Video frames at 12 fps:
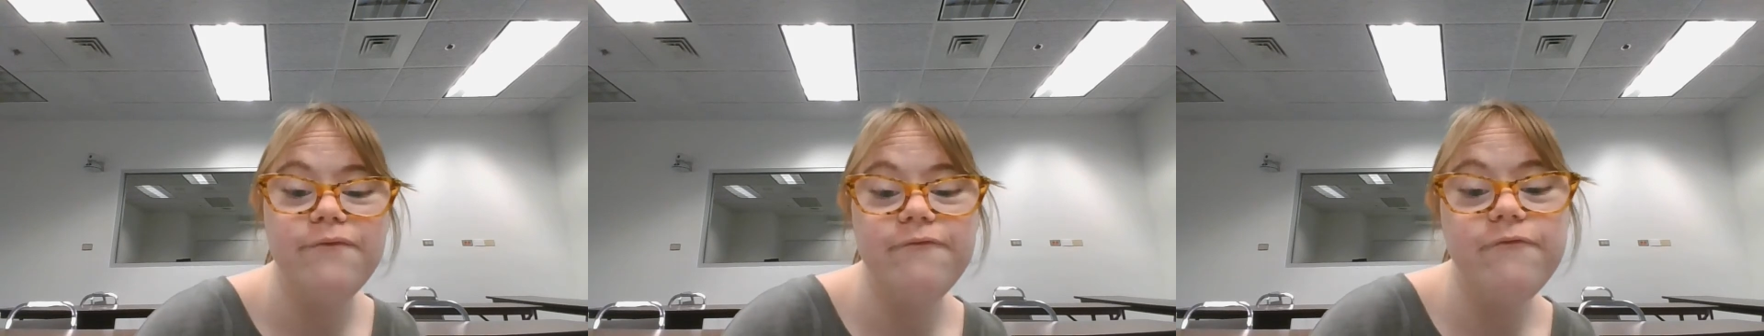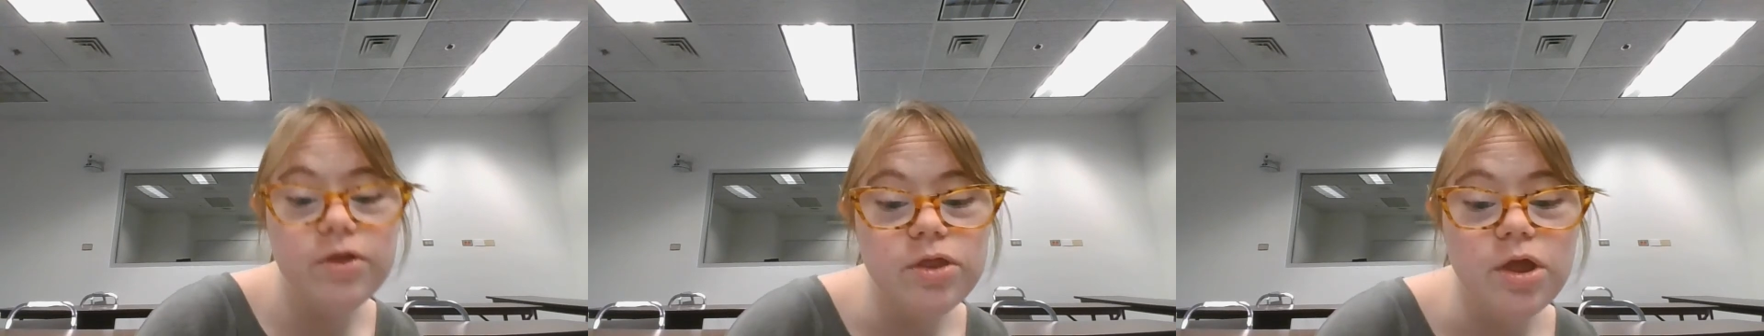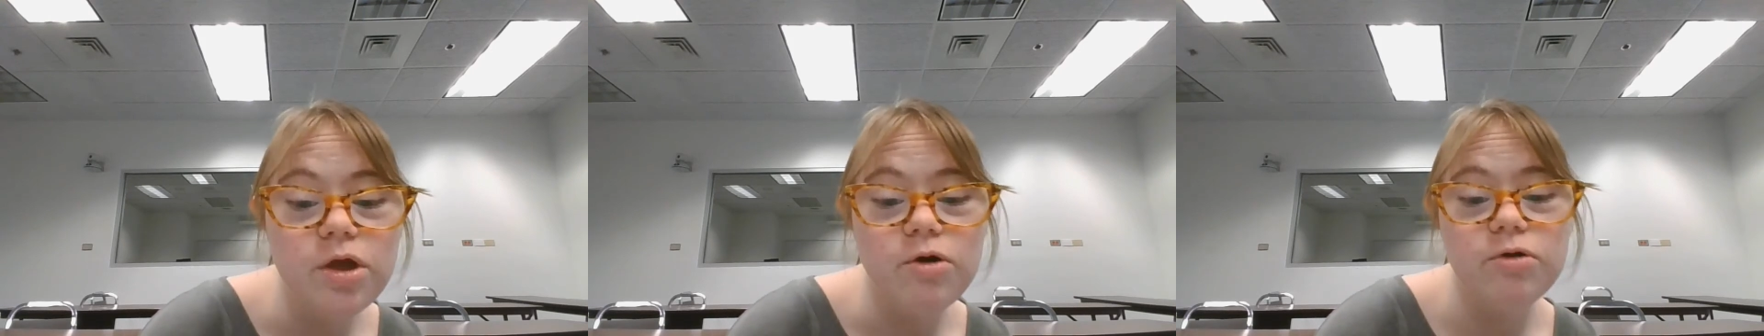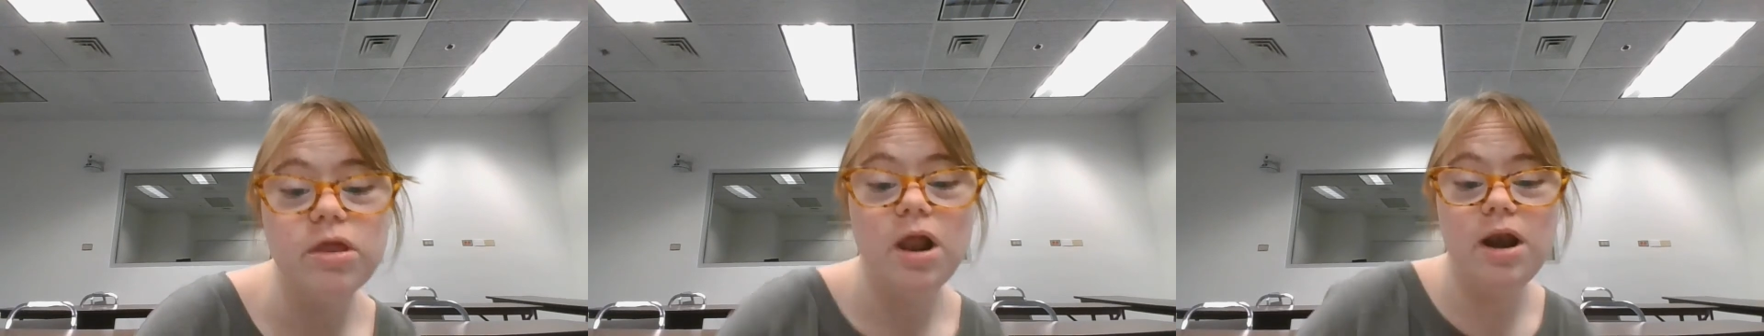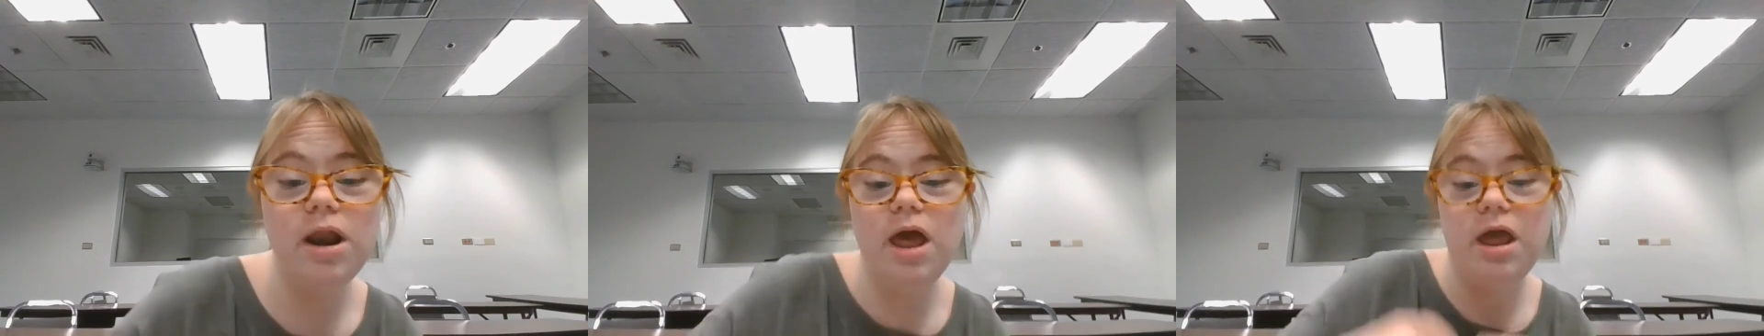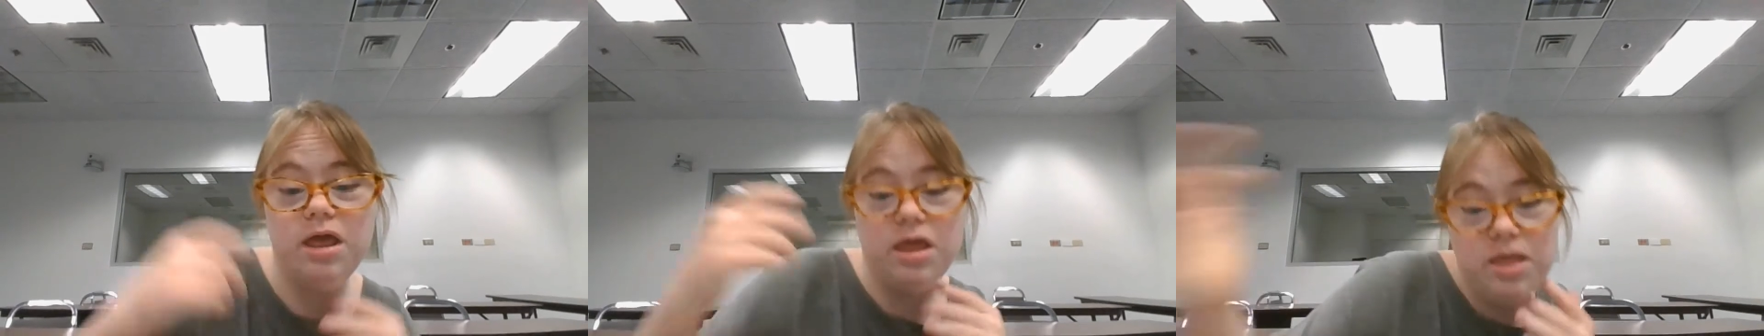videos
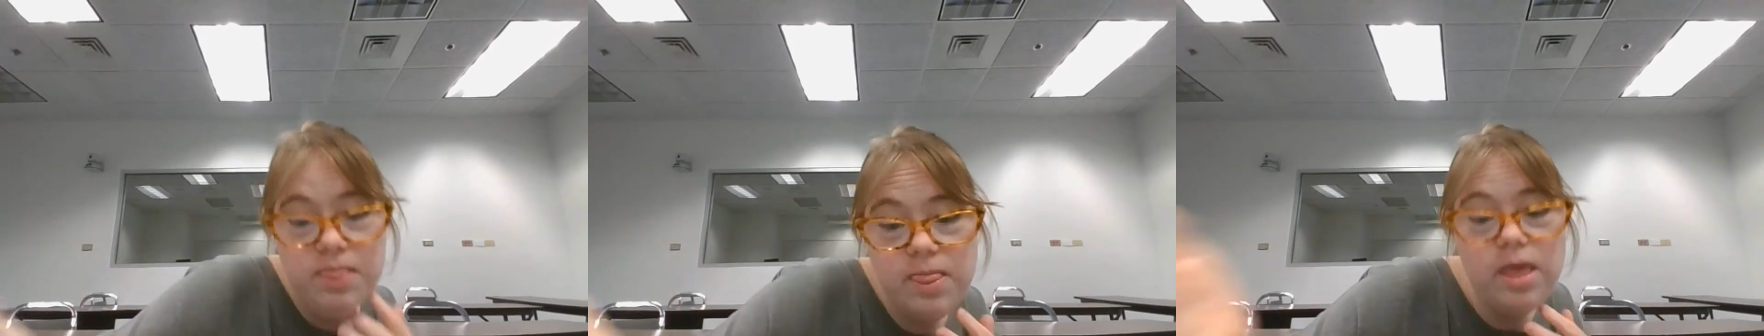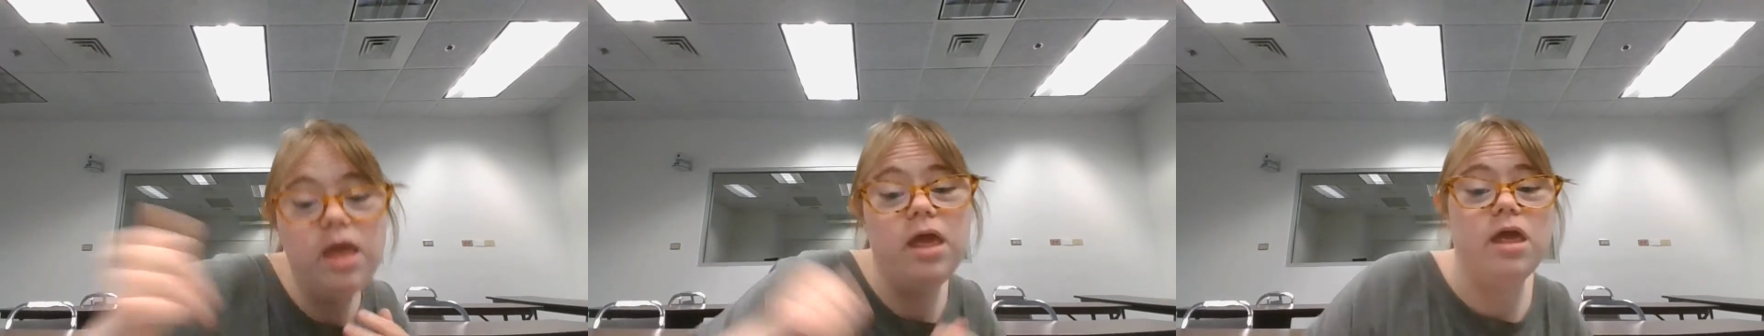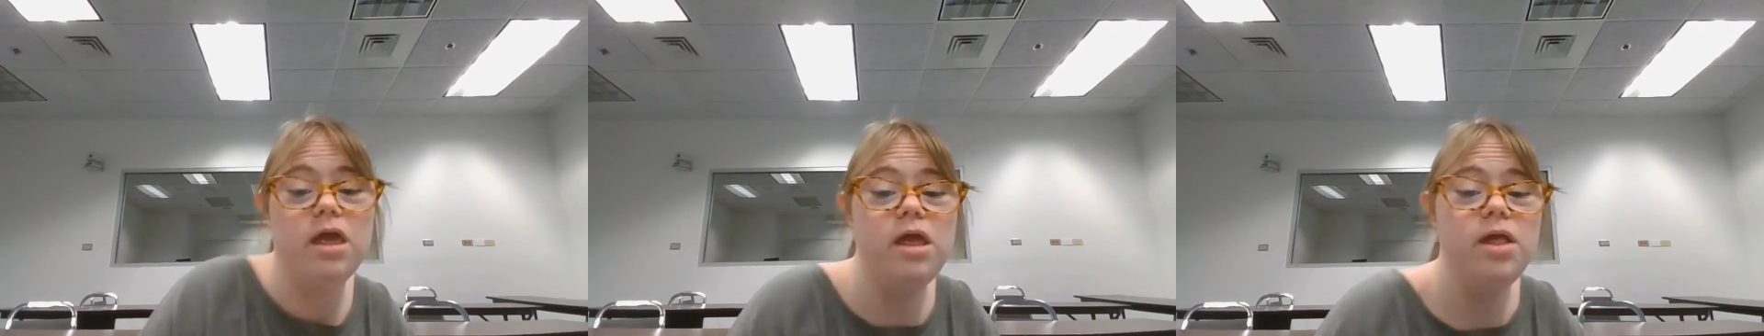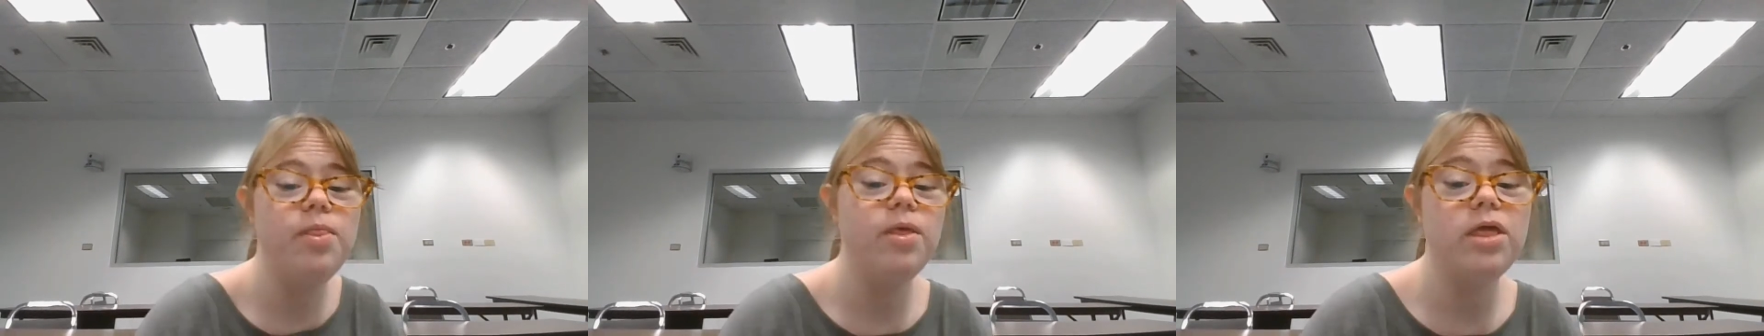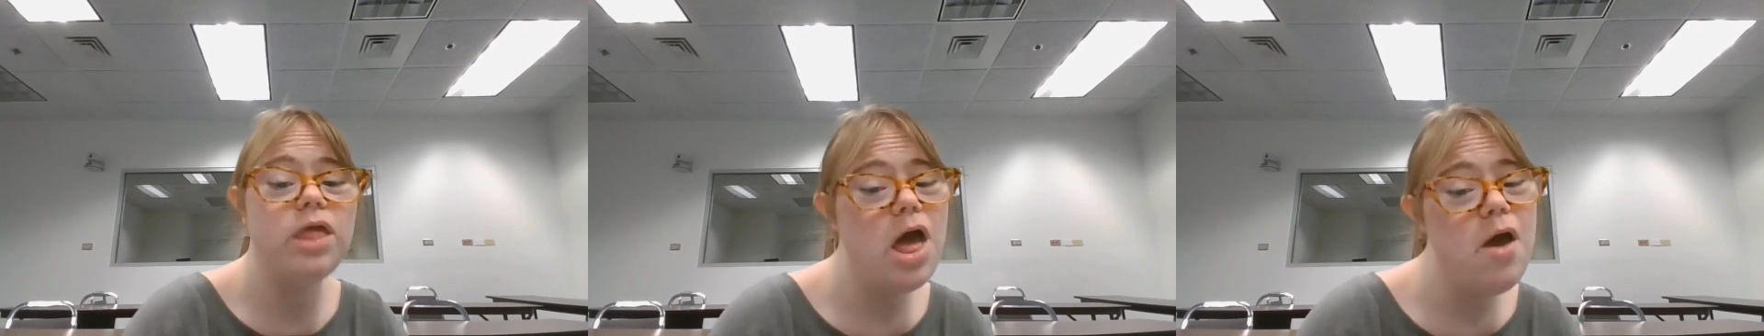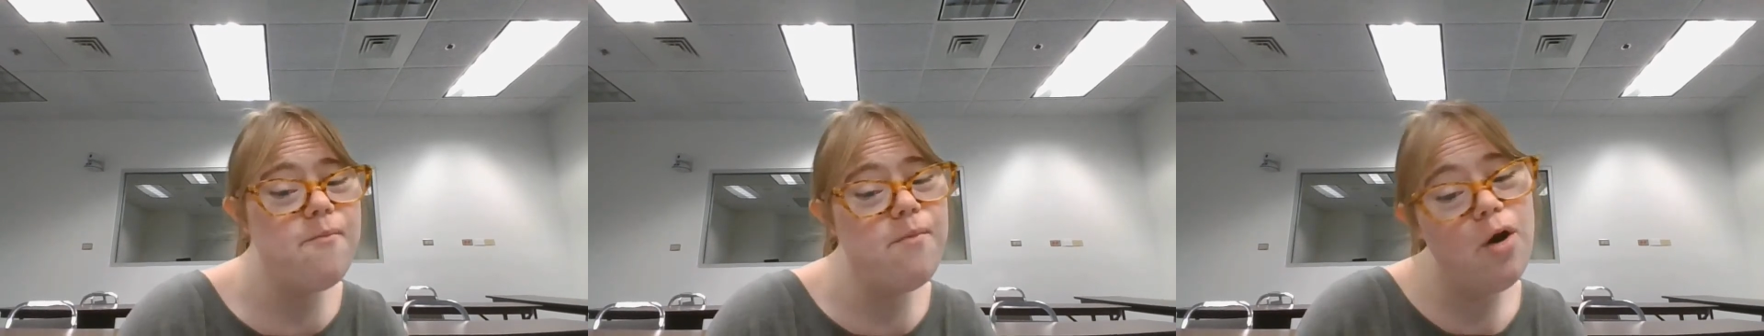like me because I
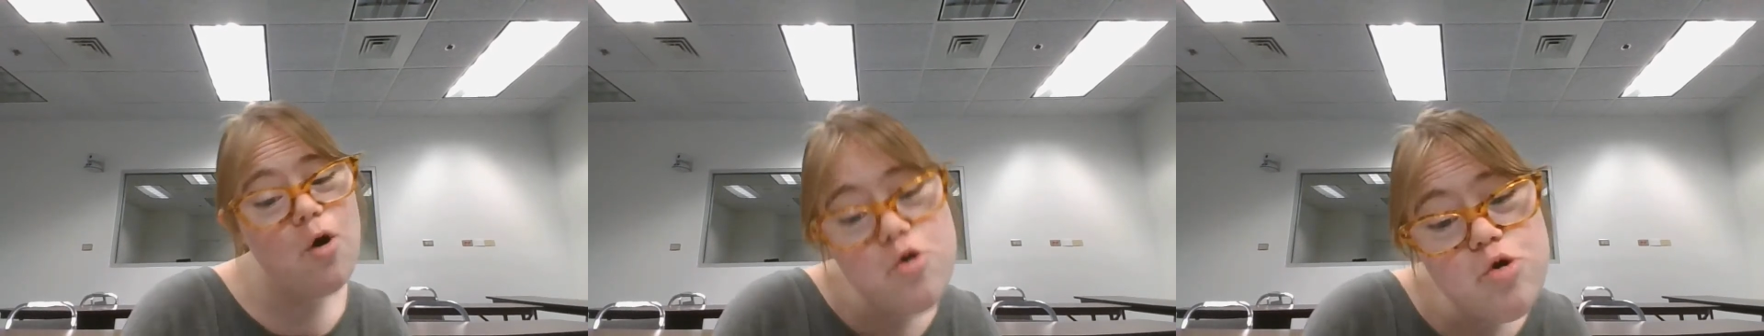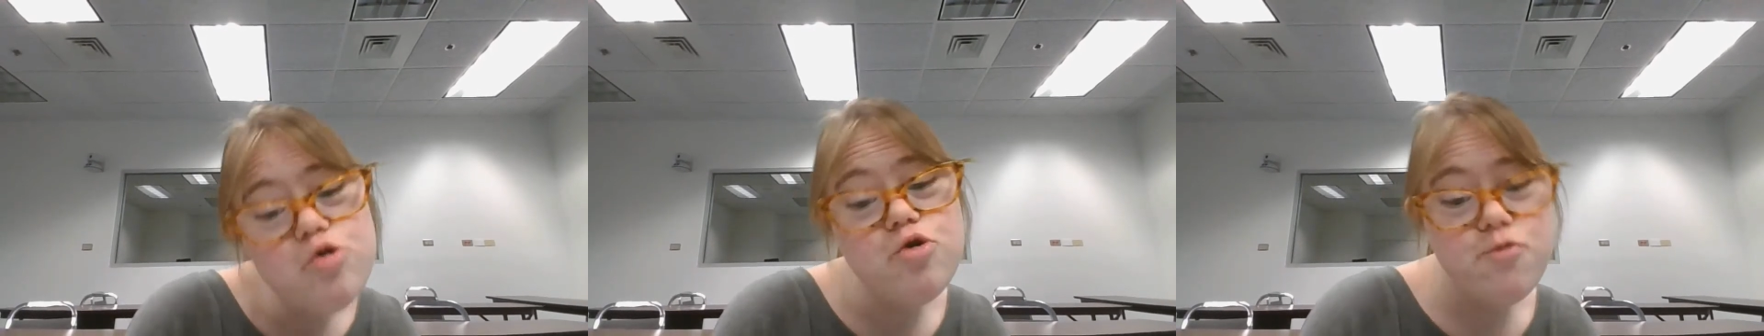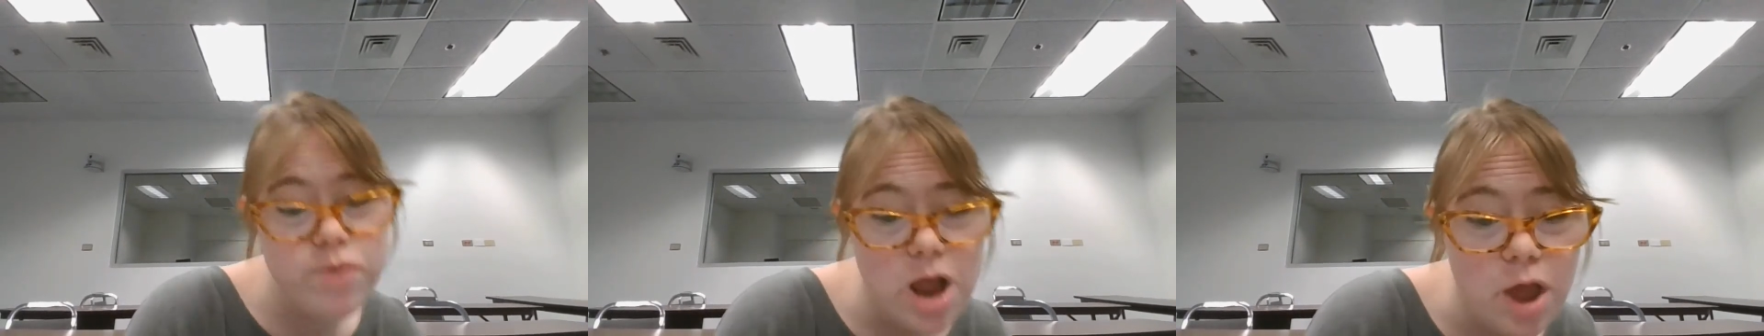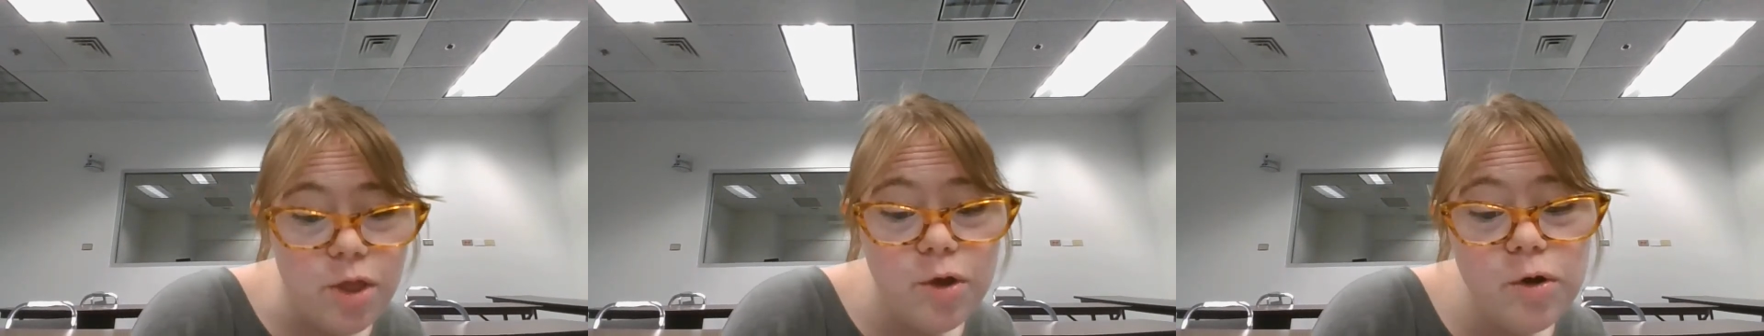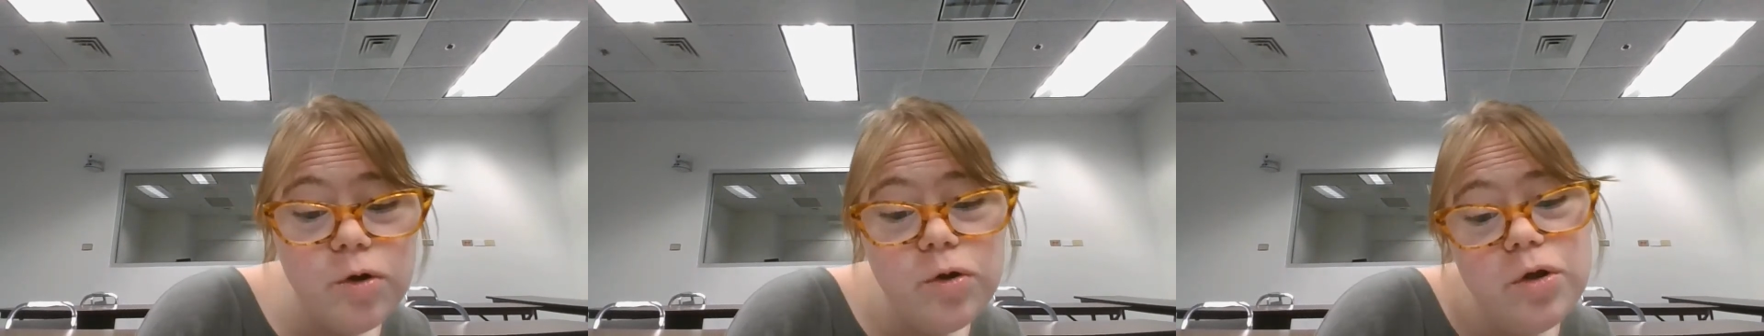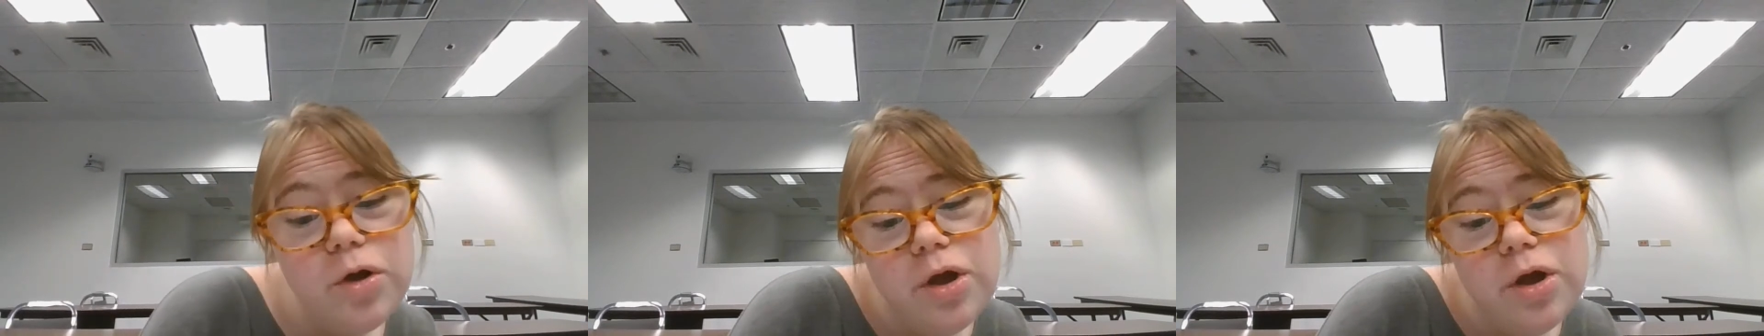have my own YouTube channel.